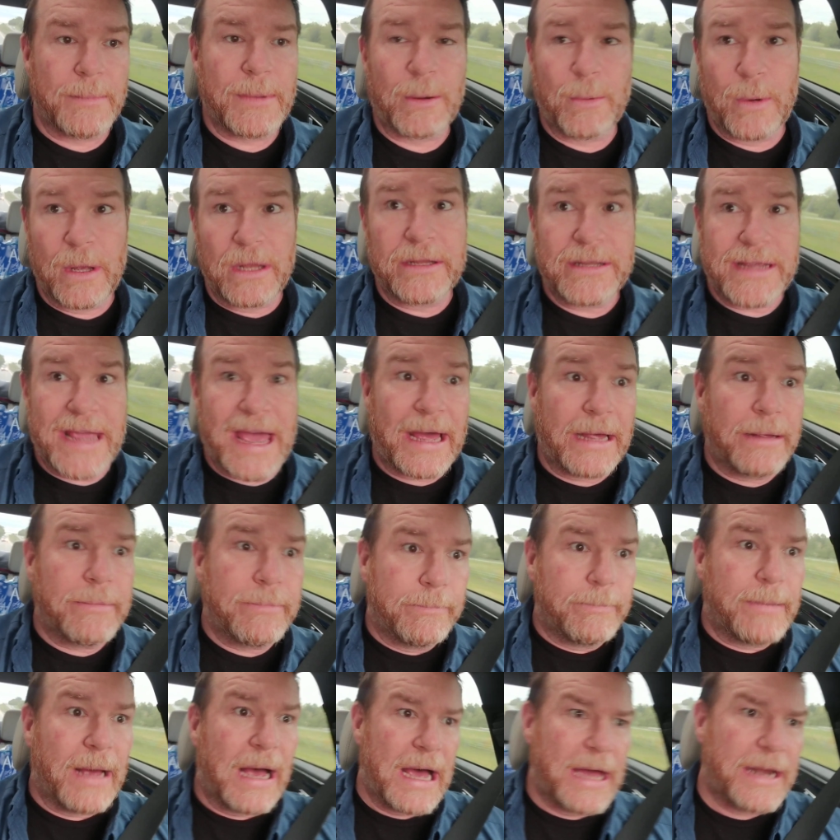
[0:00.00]
I mean, well, yeah,
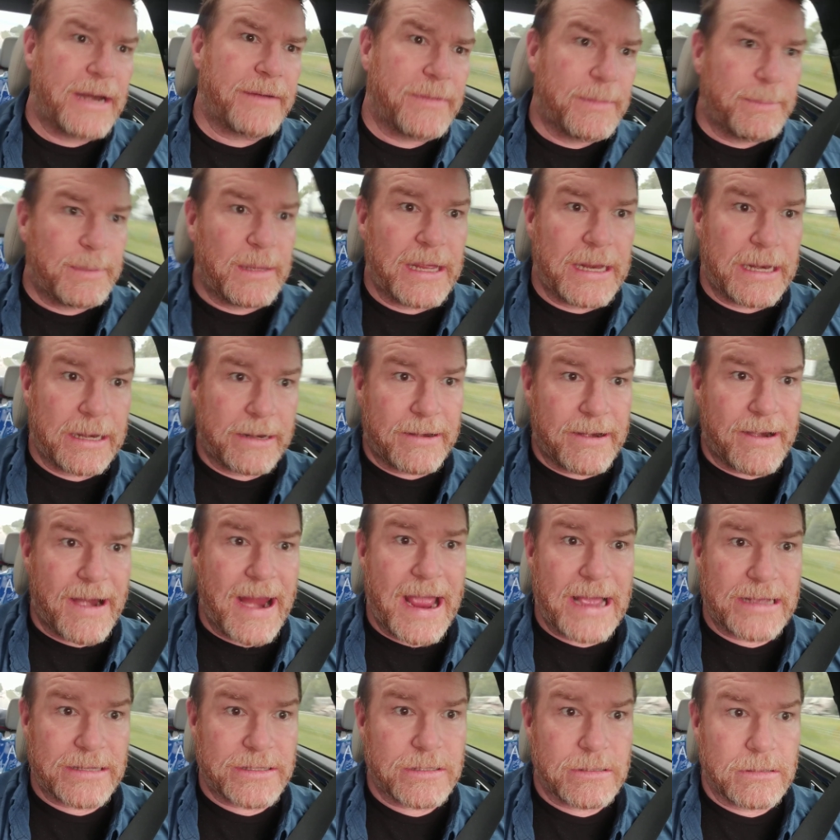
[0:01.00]
behind every blade of
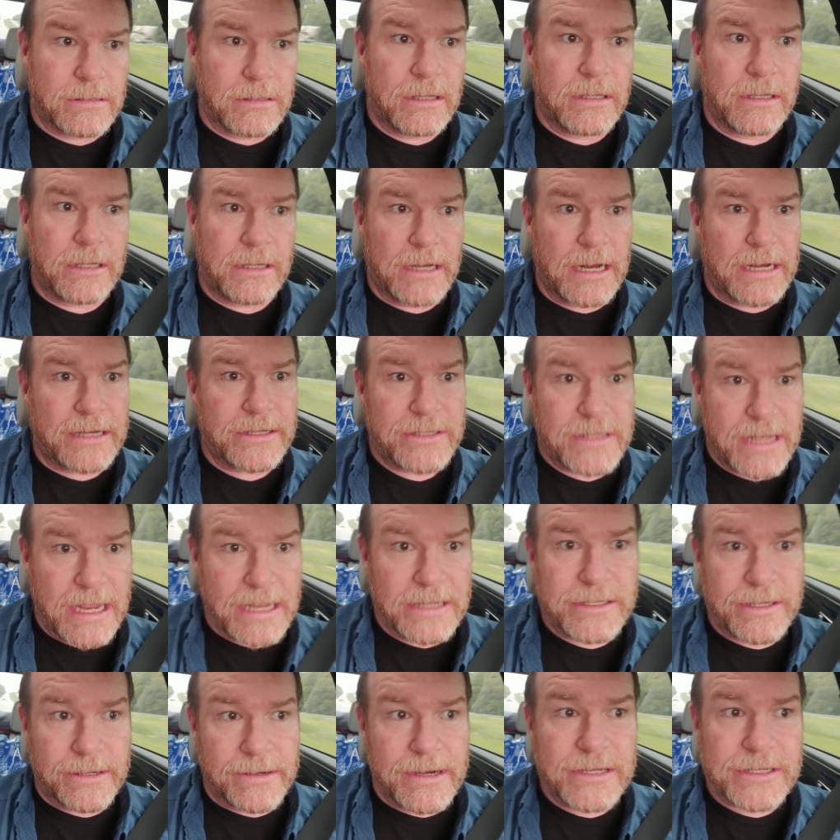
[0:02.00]
grass in the United
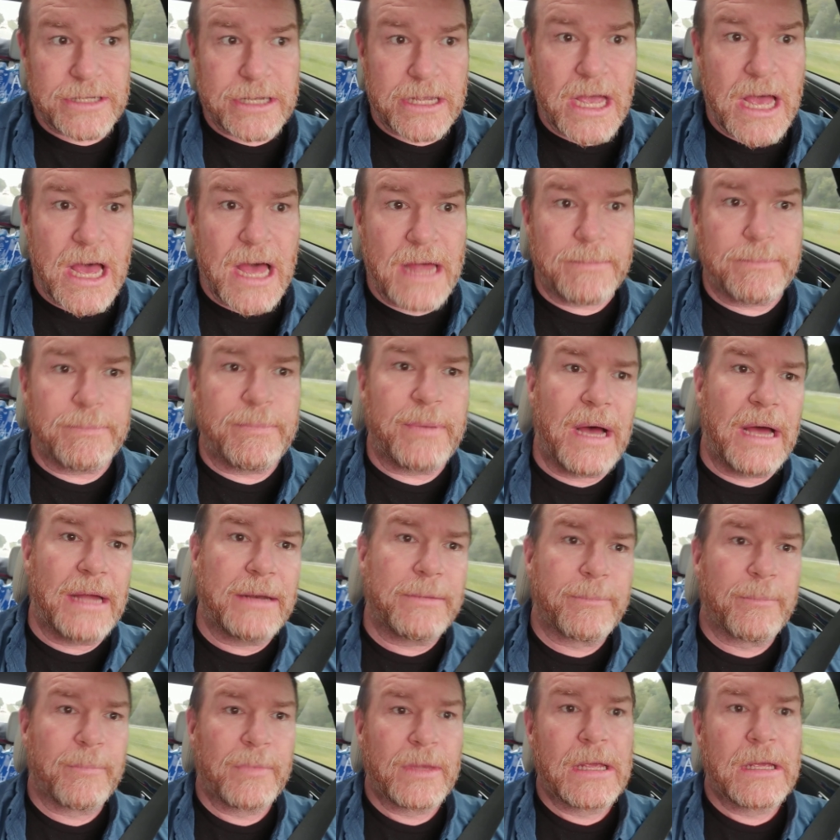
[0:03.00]
States, there is a gun,
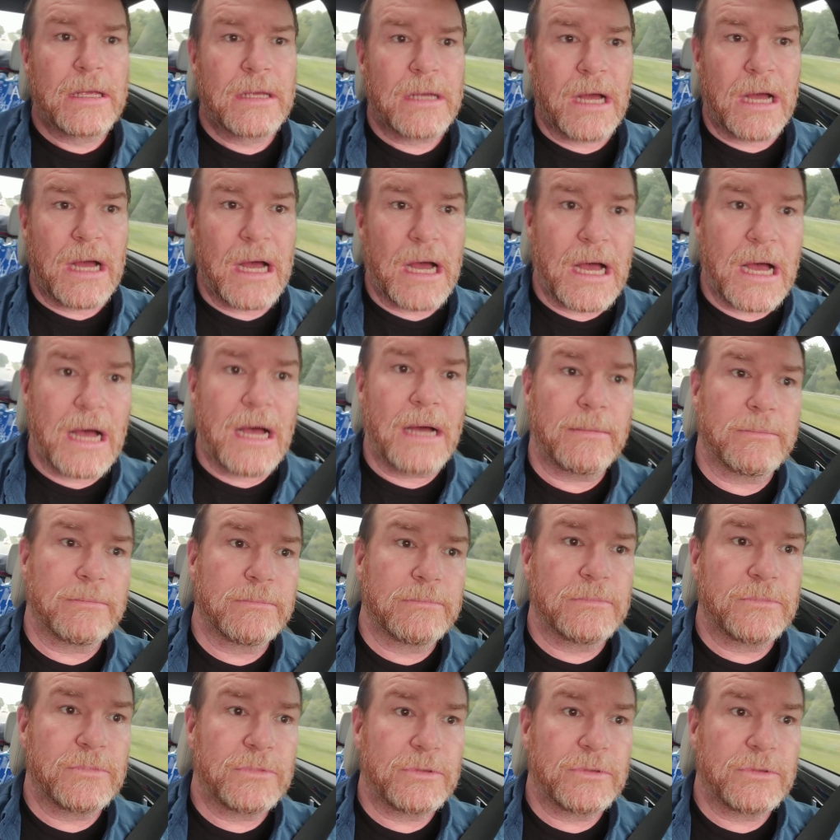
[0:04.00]
but um,